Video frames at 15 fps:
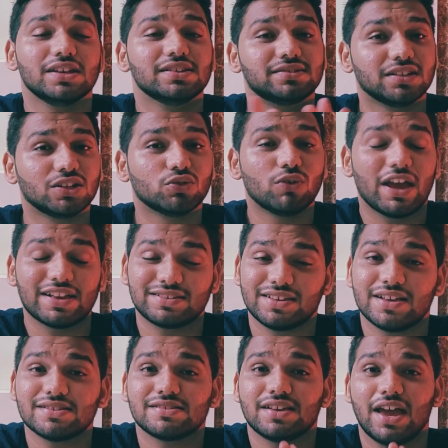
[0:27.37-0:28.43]
easy to
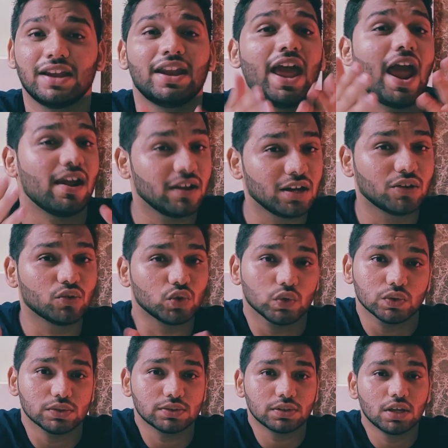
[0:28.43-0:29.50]
access and handy to
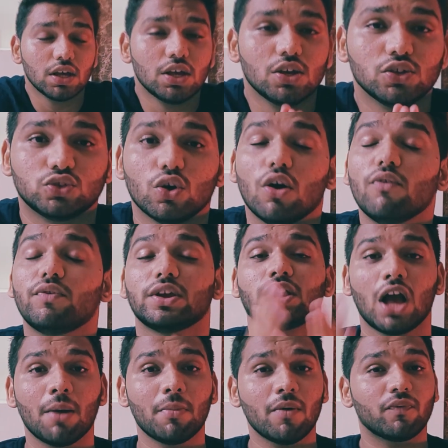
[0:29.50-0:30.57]
use. So we
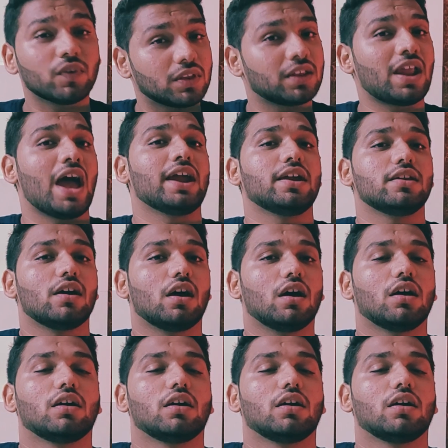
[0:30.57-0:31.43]
come up with an idea,